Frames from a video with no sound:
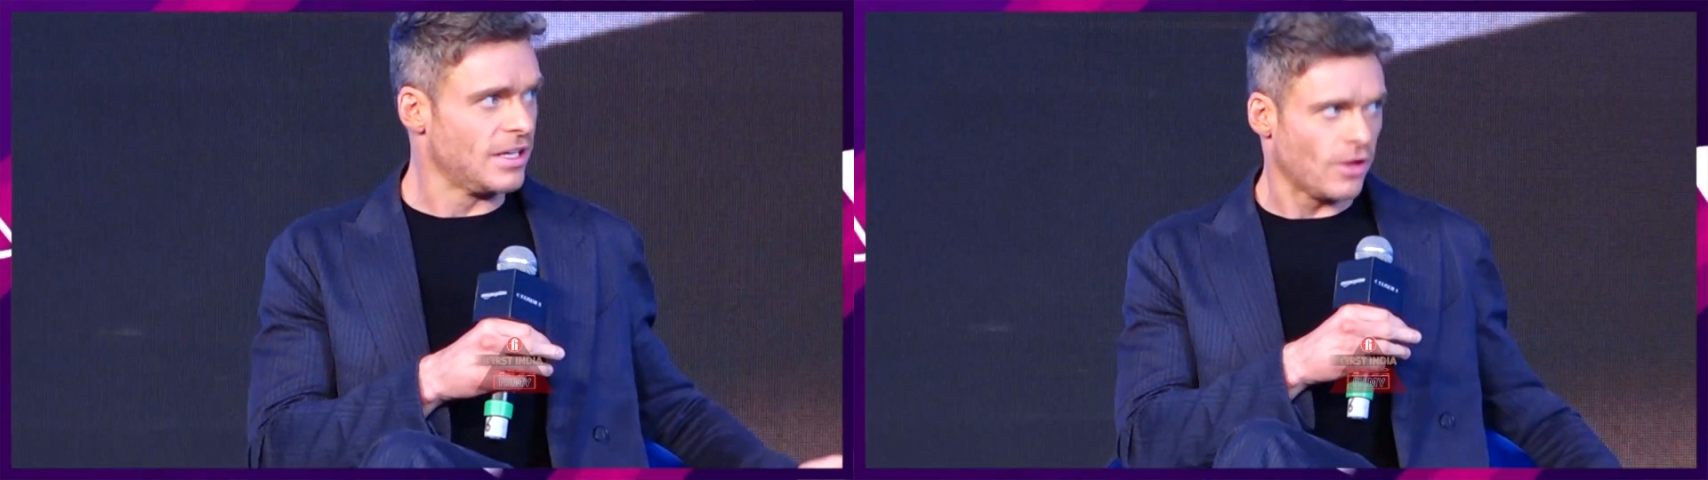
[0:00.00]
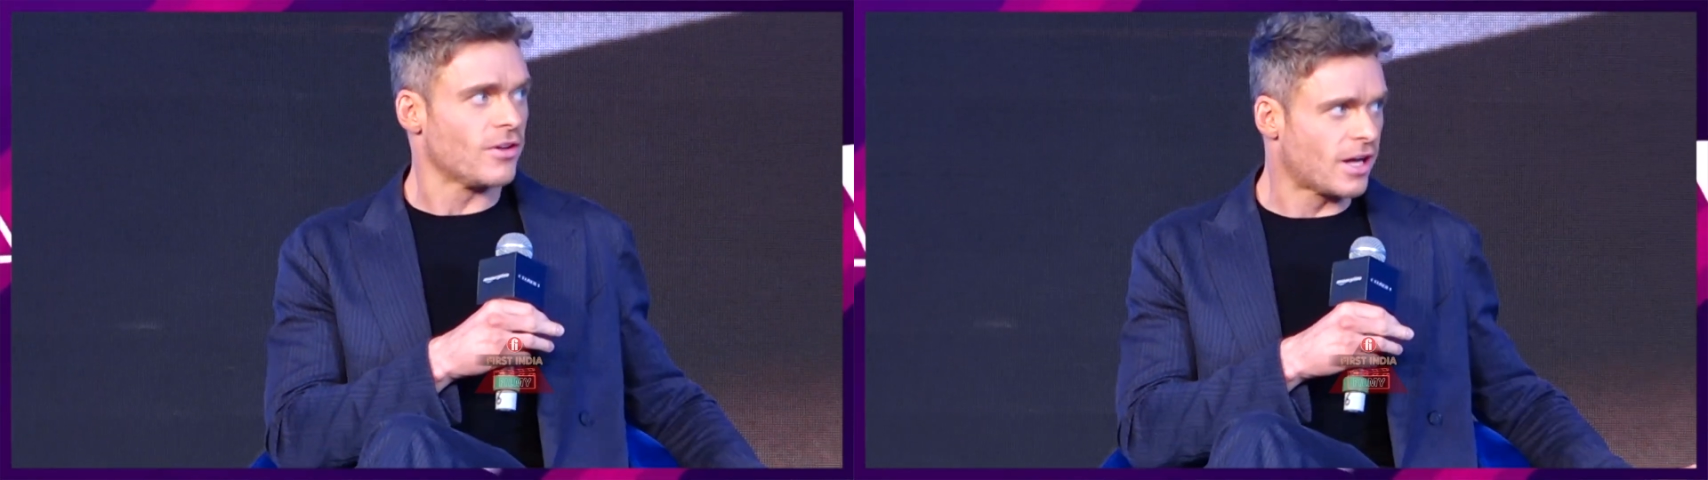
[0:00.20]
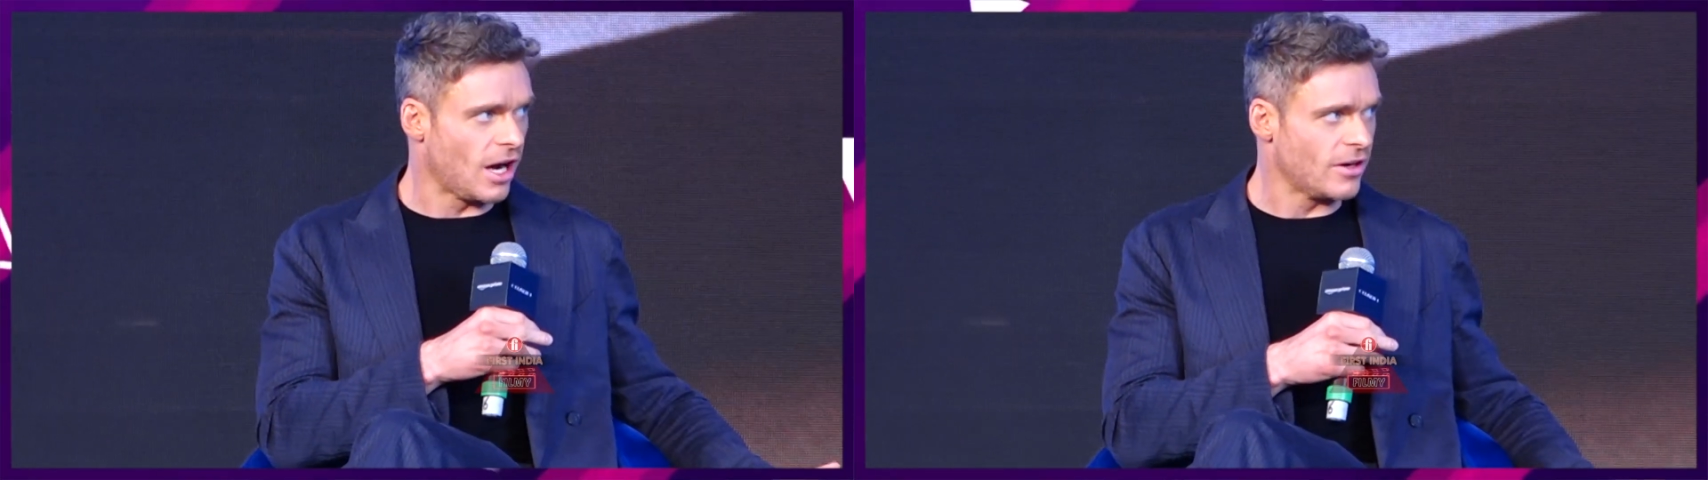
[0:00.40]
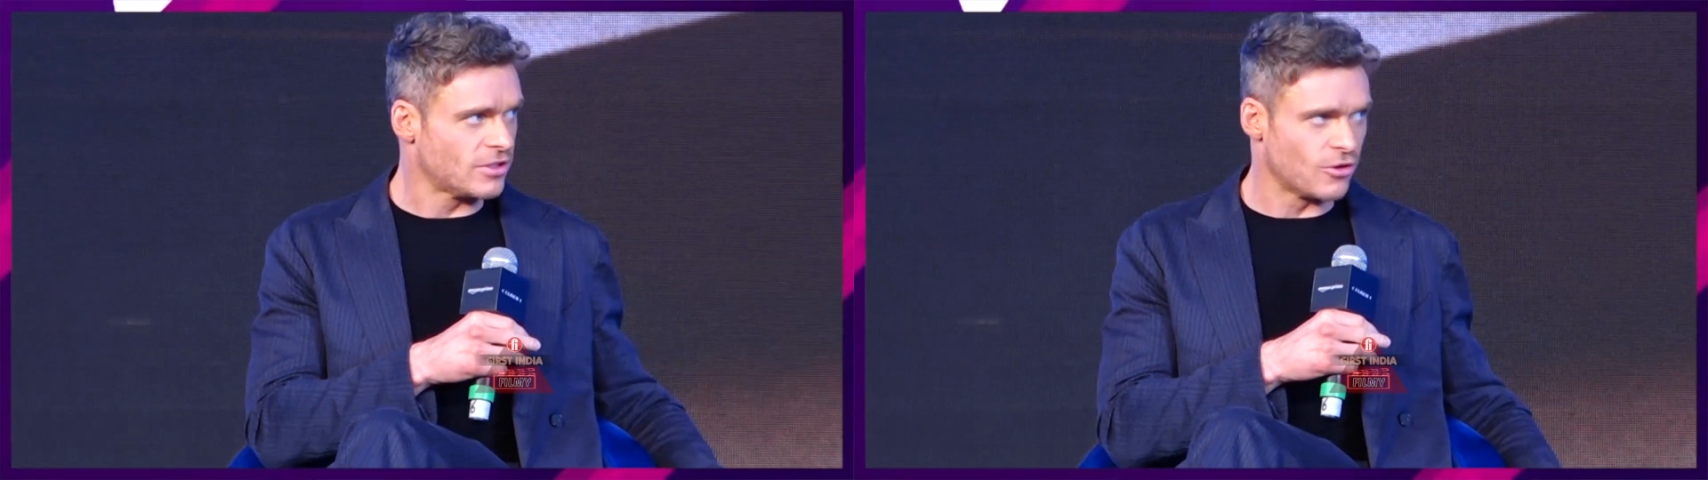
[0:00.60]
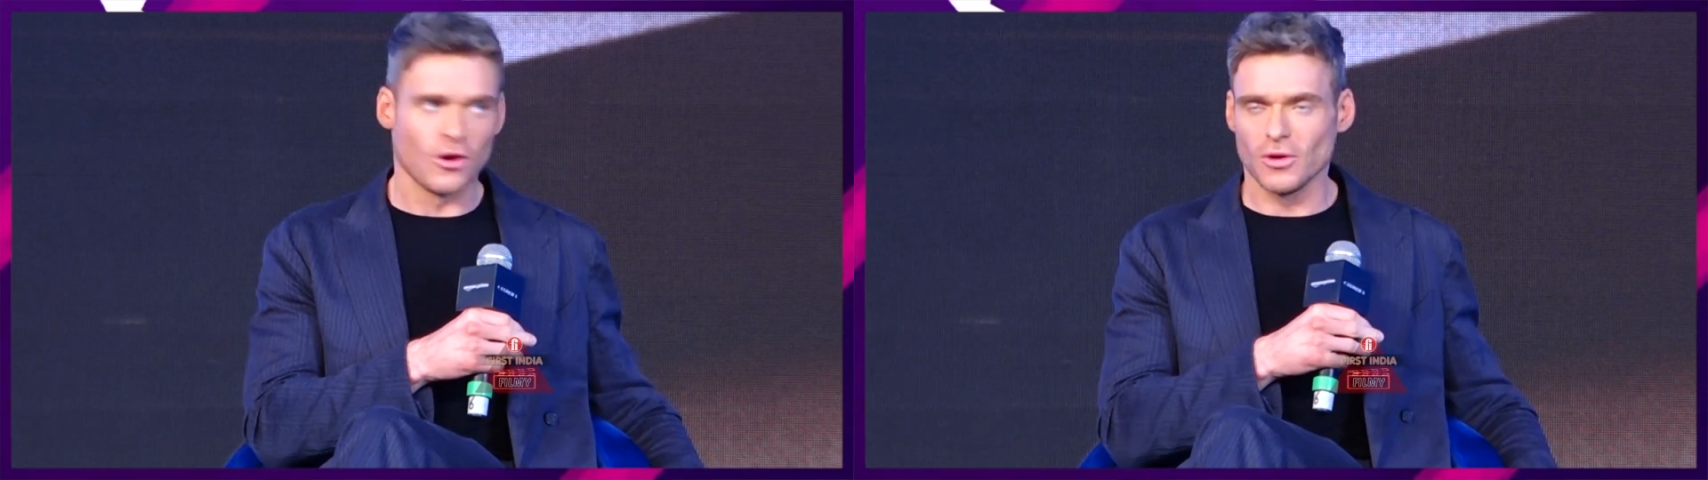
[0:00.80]
another
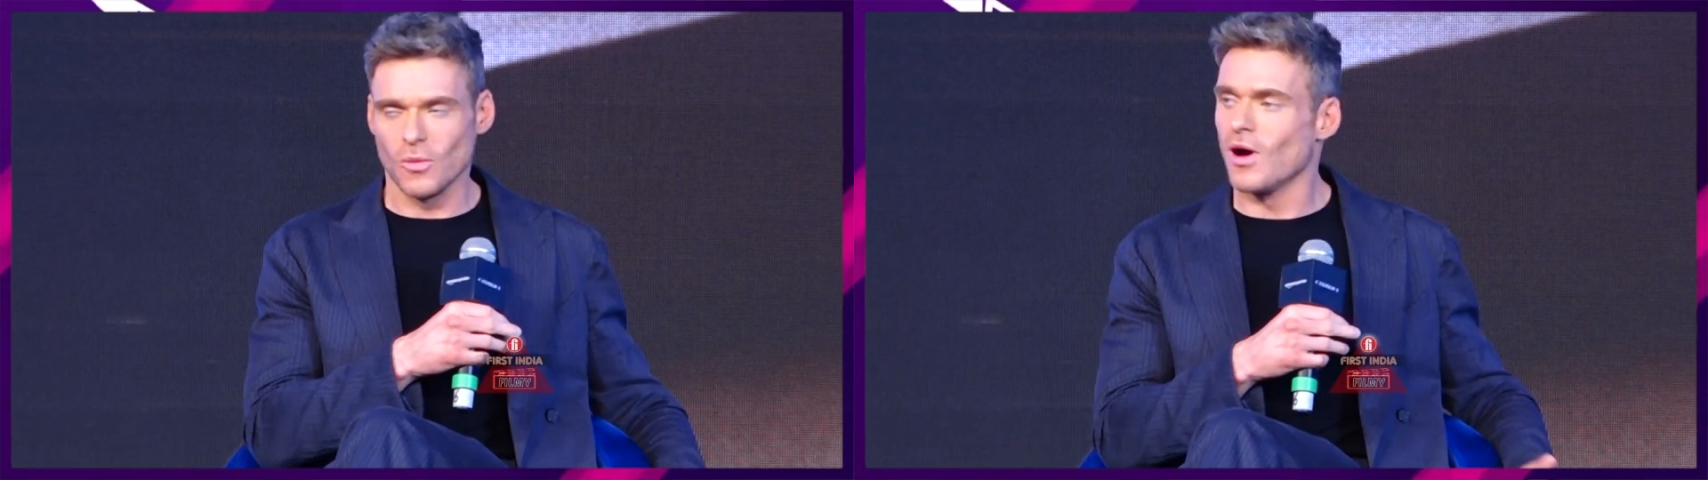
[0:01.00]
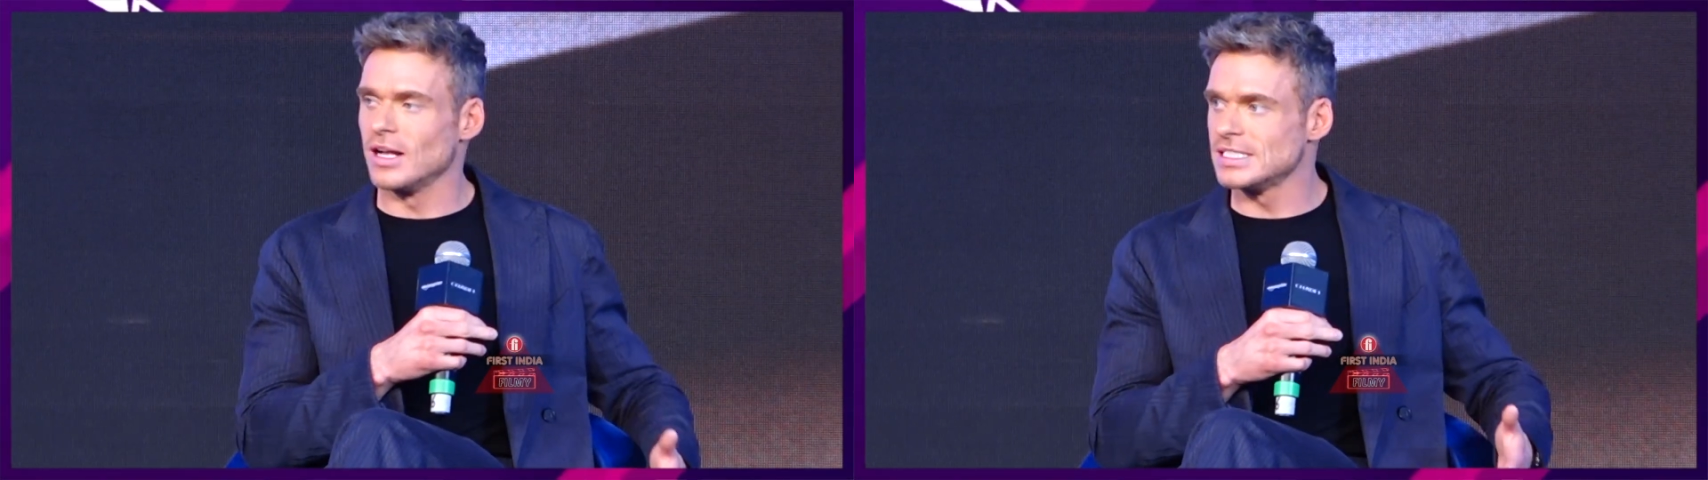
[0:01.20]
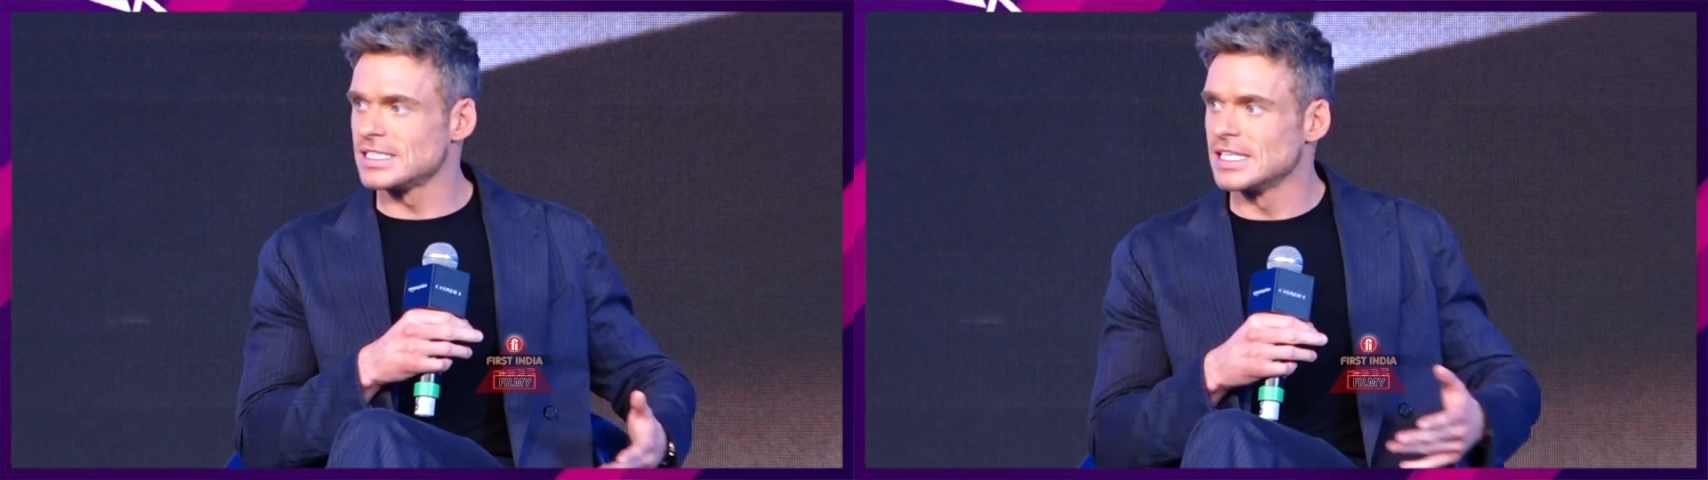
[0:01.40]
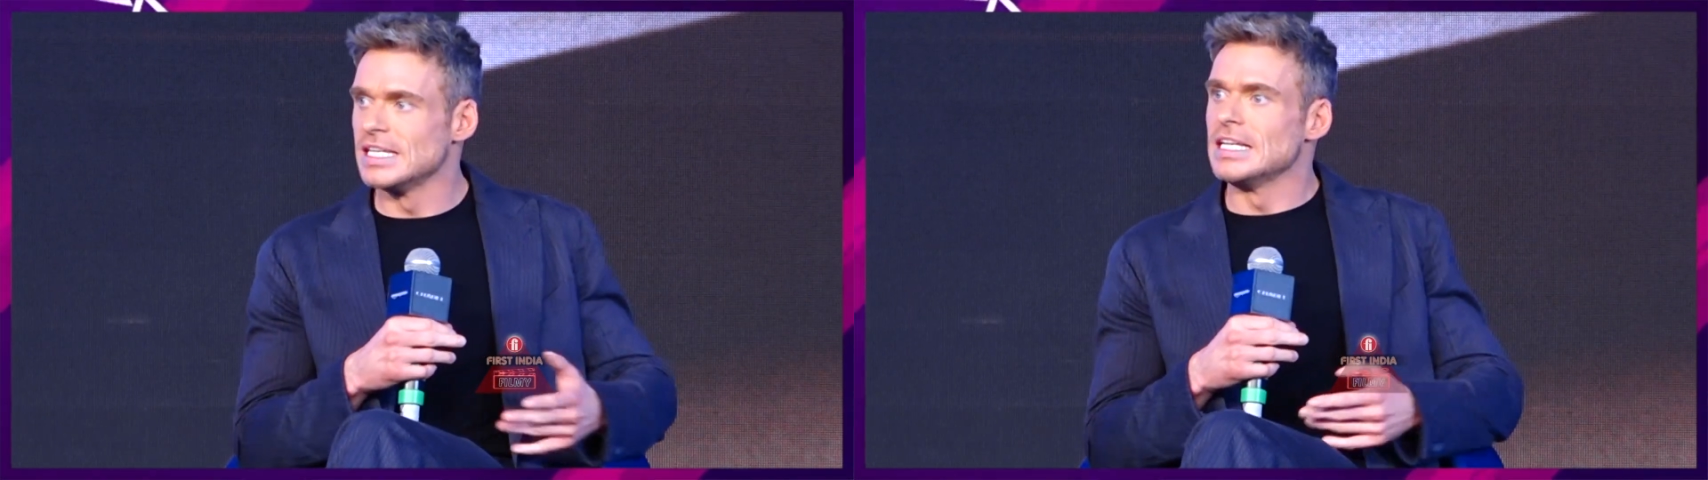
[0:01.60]
character all at once,